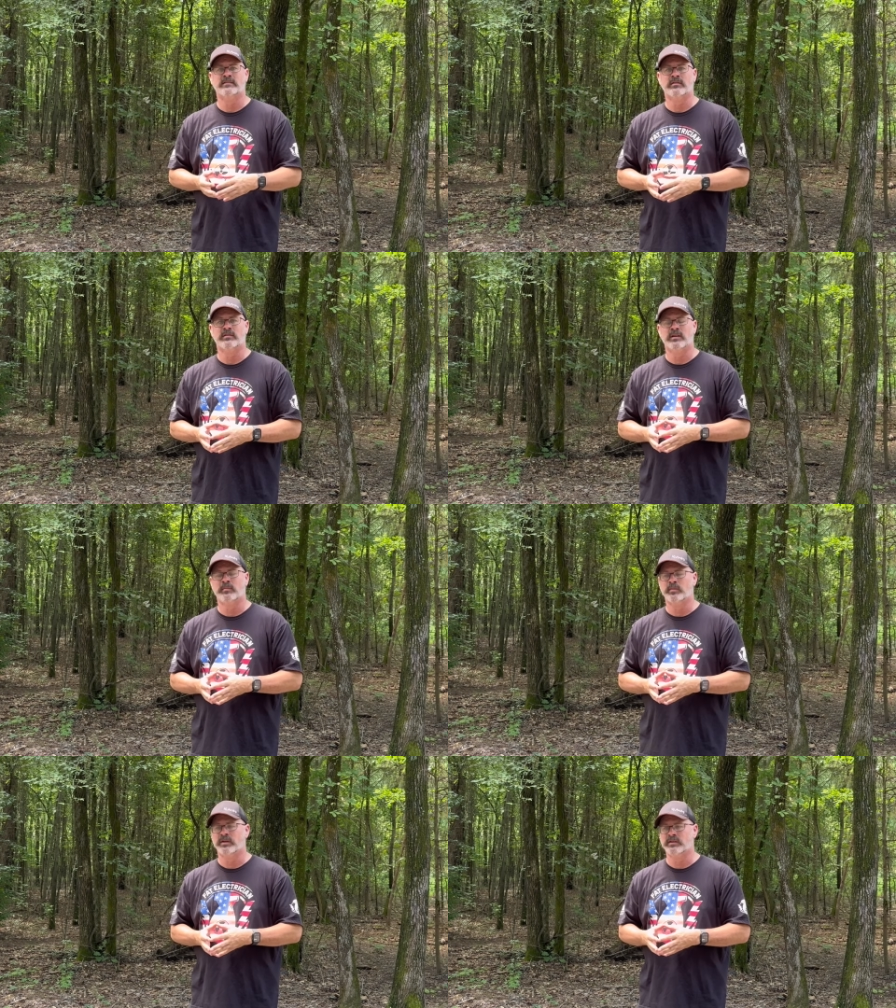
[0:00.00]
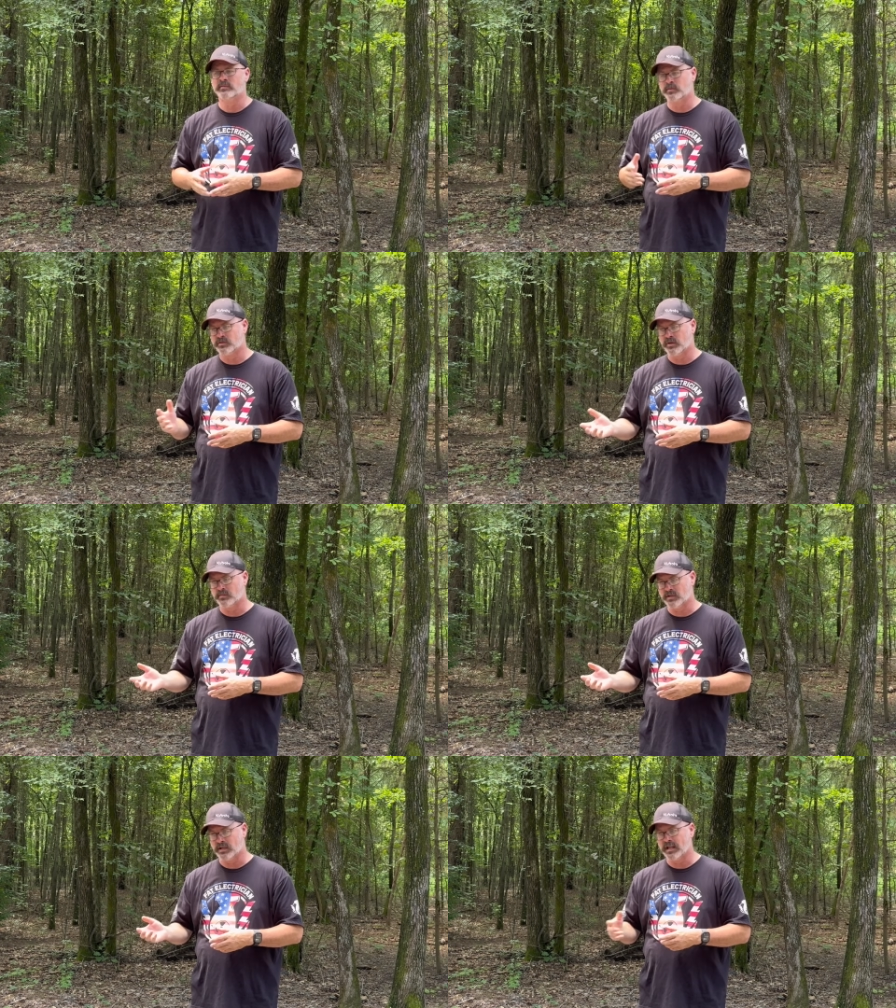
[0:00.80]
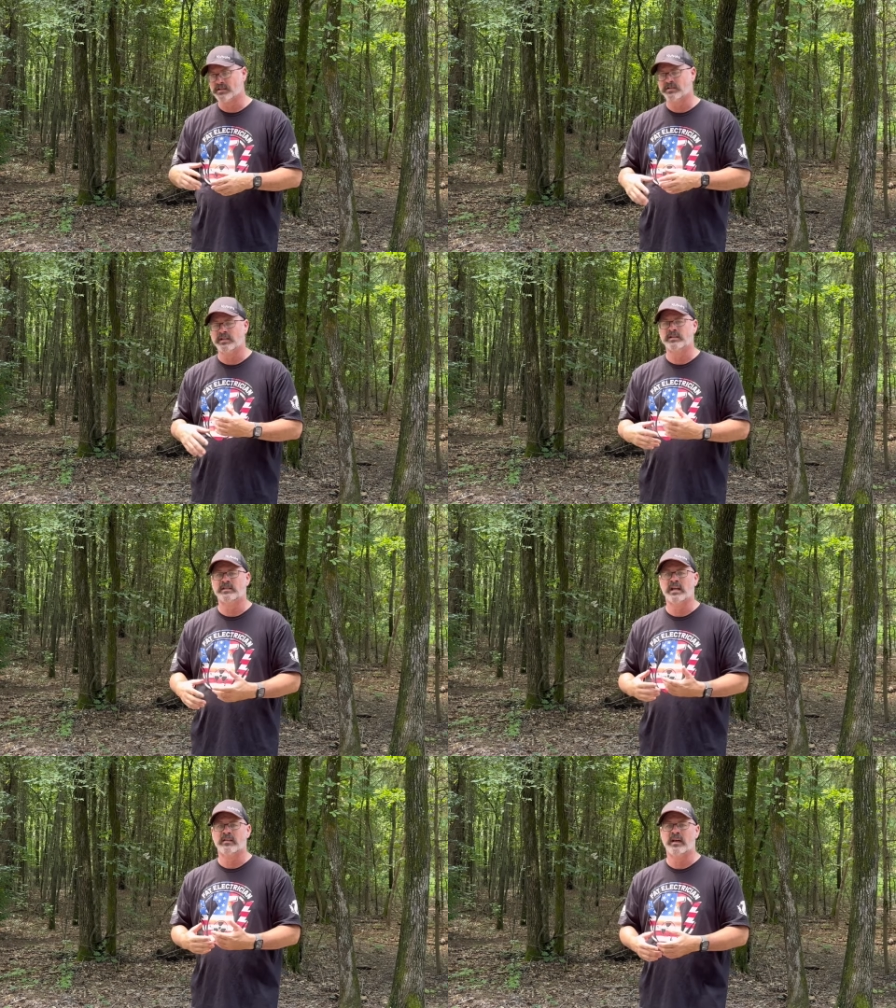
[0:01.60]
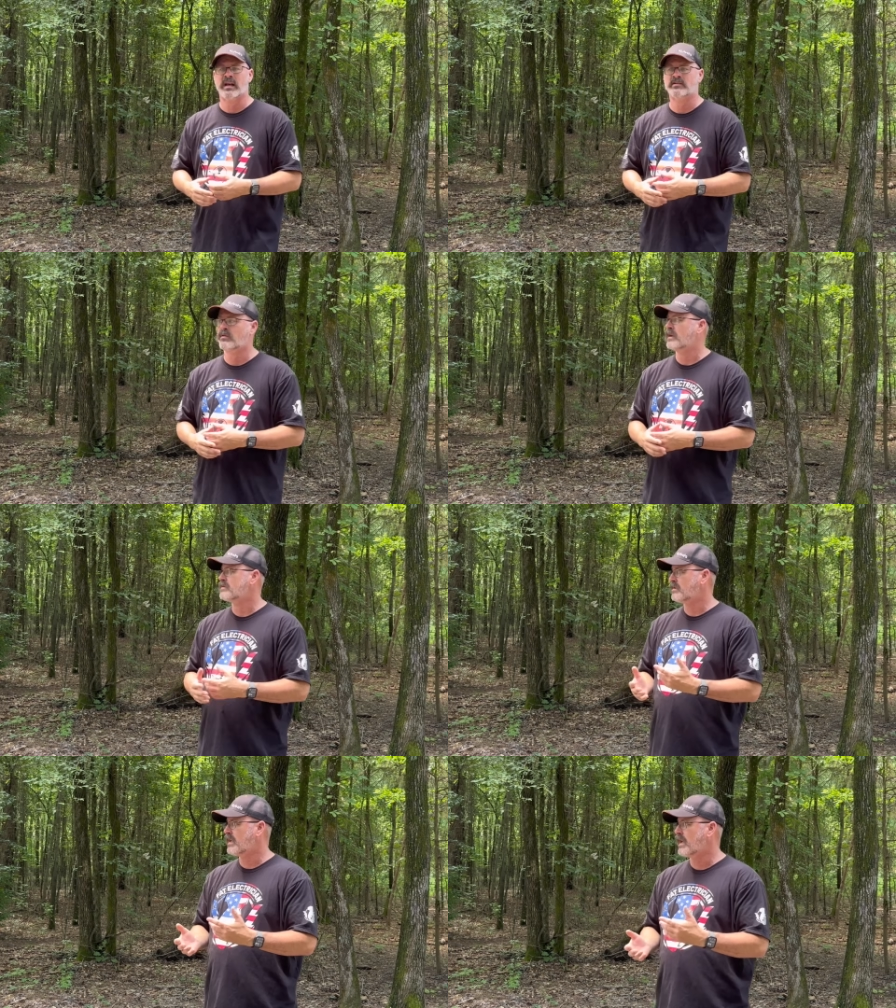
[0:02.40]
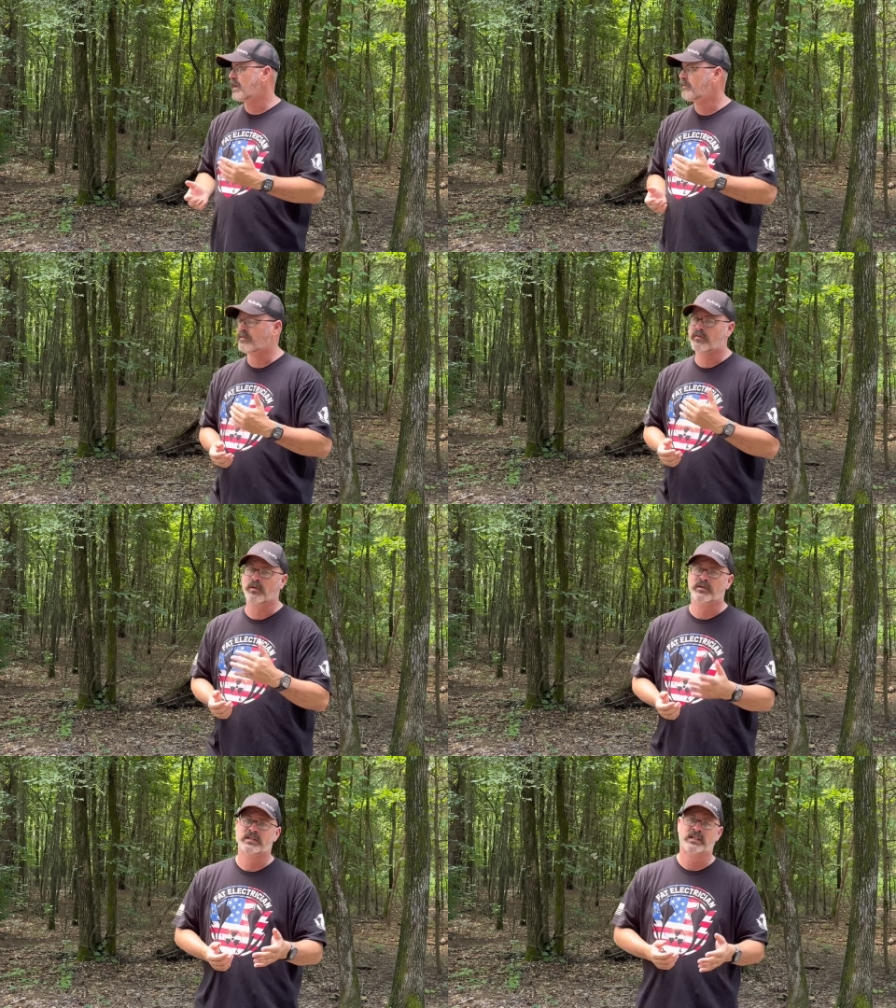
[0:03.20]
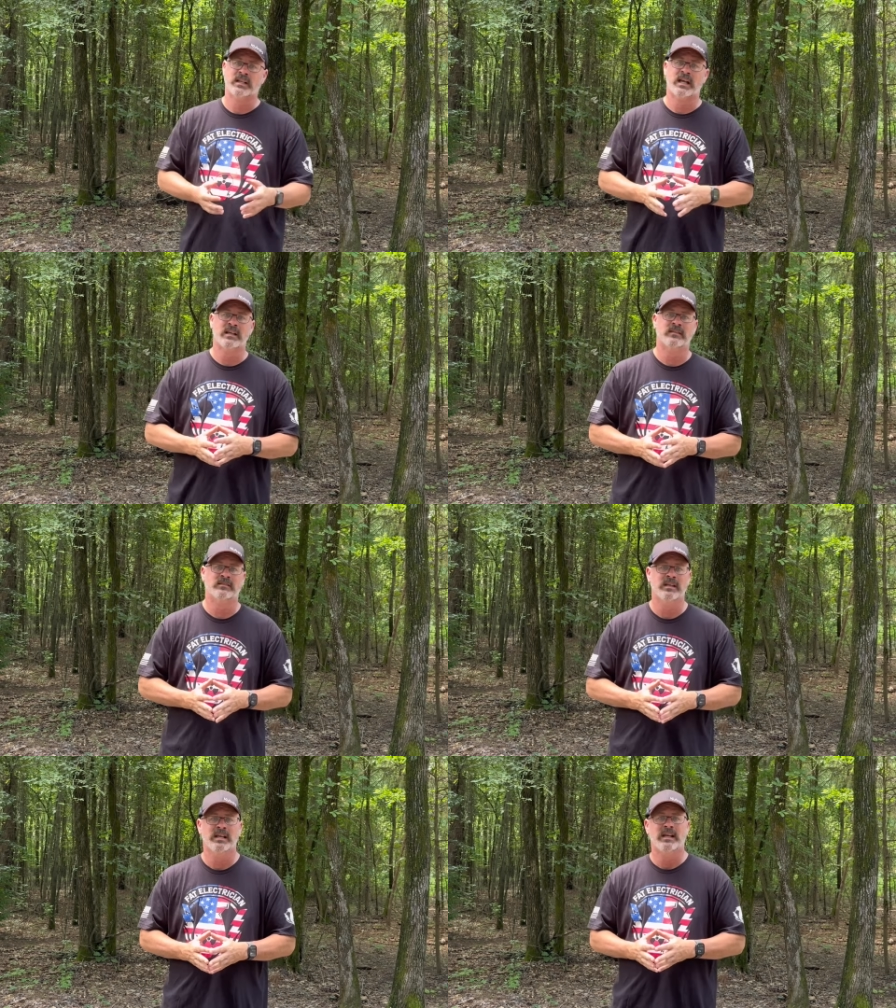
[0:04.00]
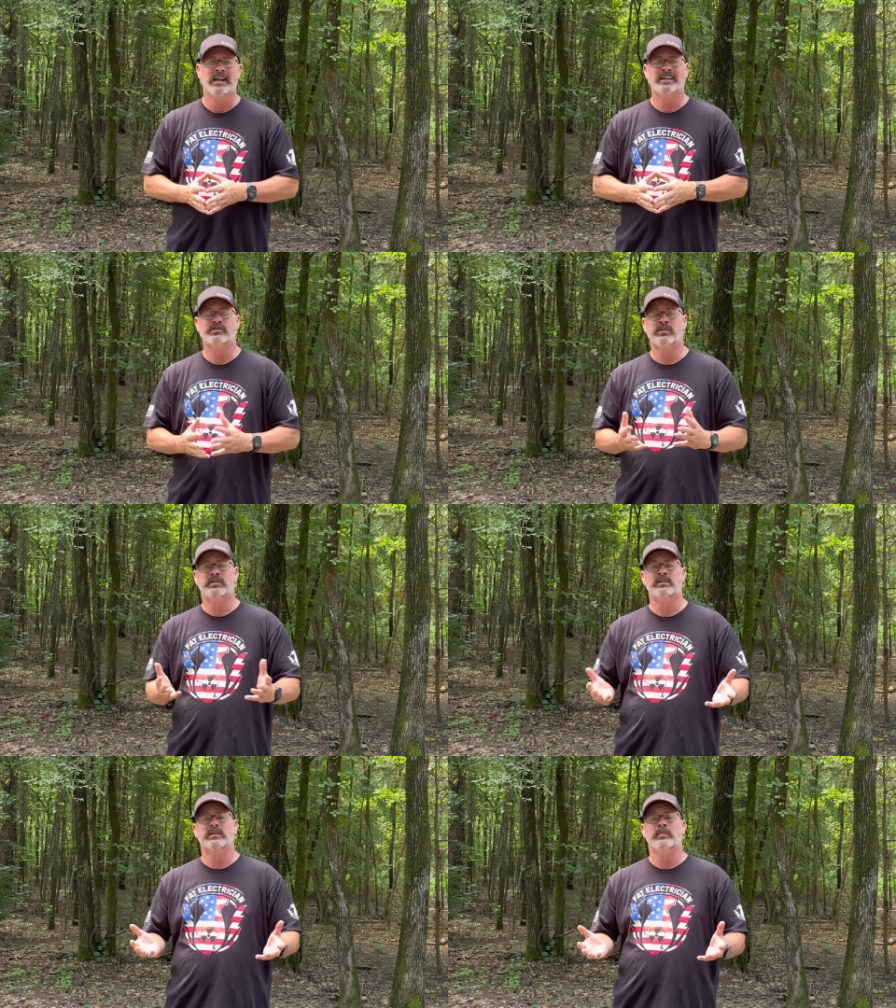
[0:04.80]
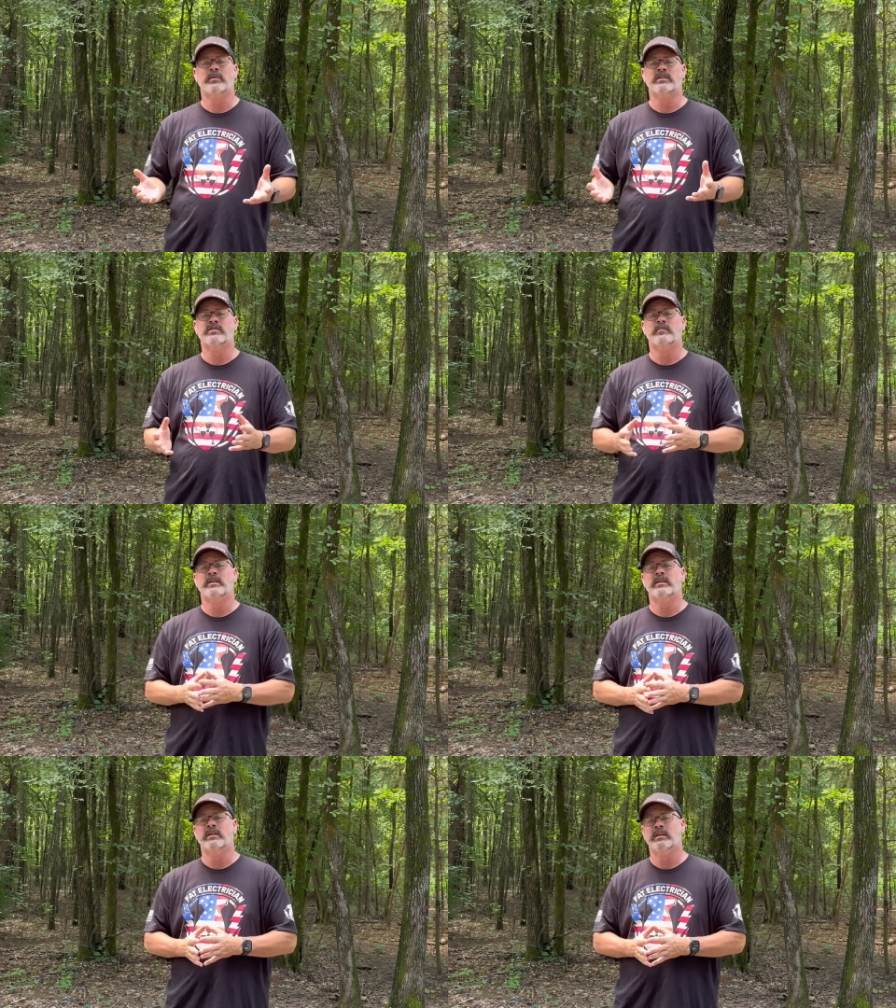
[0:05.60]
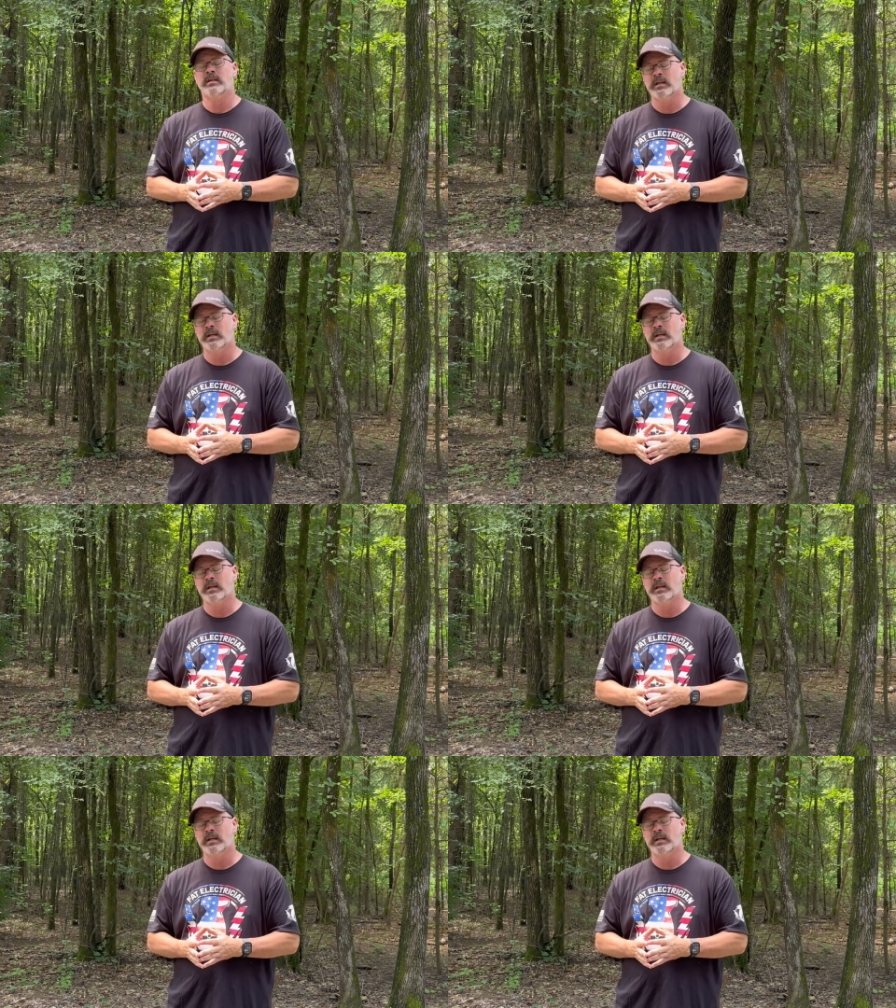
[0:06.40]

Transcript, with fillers: So they're going to put in a prescription. I just need to take that twice a day for 14 days. And it should clear up and I should be good.